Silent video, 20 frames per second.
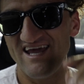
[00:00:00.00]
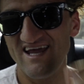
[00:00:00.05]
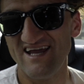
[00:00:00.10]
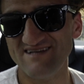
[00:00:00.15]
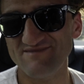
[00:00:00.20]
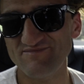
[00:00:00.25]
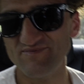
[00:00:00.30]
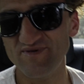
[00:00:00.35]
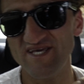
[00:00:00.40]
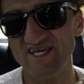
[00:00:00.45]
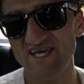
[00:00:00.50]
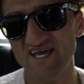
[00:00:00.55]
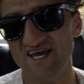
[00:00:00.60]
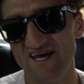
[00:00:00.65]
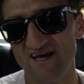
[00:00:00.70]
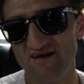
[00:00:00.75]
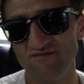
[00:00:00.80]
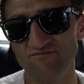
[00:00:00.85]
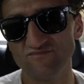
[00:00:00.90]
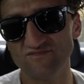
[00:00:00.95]
8
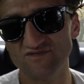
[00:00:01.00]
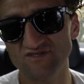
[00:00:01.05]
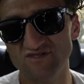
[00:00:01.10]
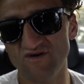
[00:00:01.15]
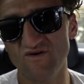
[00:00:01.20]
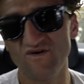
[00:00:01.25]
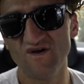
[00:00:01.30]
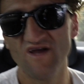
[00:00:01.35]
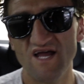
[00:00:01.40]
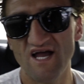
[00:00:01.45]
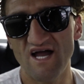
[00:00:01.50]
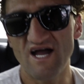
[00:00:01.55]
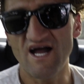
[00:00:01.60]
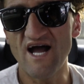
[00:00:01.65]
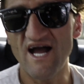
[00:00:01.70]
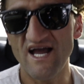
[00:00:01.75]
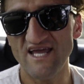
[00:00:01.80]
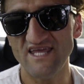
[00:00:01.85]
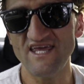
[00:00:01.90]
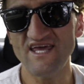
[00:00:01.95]
p.m. So
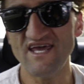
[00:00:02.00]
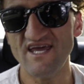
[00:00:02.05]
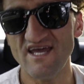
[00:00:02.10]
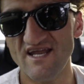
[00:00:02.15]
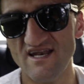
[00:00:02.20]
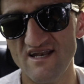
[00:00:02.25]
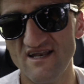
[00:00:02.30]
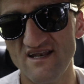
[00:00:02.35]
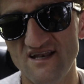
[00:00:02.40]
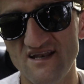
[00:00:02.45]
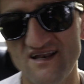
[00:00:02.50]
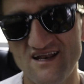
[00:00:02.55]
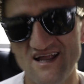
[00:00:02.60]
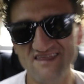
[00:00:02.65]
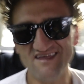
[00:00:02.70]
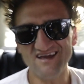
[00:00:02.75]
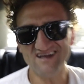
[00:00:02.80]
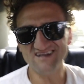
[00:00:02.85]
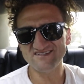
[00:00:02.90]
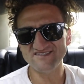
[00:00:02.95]
I think
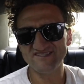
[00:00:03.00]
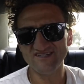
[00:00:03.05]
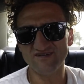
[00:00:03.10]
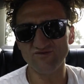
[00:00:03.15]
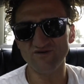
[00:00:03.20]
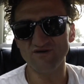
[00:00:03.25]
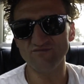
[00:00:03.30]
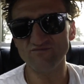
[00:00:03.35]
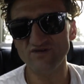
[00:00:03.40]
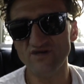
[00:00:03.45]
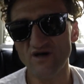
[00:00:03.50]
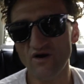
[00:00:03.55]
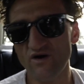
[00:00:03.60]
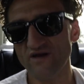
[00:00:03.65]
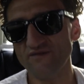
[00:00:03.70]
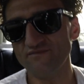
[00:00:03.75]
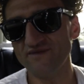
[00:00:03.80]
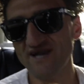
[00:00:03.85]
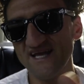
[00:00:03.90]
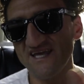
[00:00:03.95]
I can share where I'm
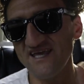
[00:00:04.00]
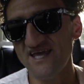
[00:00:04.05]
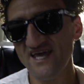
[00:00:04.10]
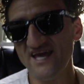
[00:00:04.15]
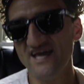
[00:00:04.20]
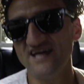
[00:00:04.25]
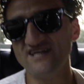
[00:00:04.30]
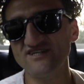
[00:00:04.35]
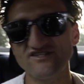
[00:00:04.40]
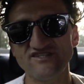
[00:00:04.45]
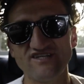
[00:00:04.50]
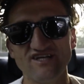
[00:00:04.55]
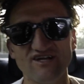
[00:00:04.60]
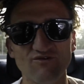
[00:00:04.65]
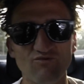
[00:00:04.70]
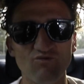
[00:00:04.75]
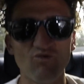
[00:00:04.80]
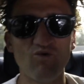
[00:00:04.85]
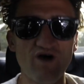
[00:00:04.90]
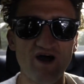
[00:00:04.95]
going, but I can't share
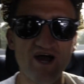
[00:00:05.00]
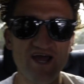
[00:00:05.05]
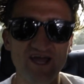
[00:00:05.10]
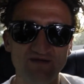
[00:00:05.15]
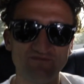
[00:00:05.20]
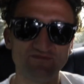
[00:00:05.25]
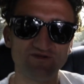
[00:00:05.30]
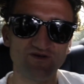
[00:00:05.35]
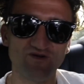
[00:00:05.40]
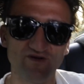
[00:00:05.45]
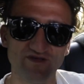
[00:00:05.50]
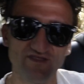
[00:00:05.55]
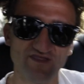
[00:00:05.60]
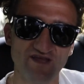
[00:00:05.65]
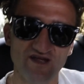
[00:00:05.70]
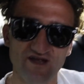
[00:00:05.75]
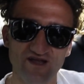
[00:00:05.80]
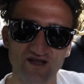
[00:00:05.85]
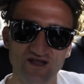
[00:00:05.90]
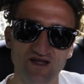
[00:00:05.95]
why I'm going
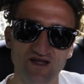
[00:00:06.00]
there.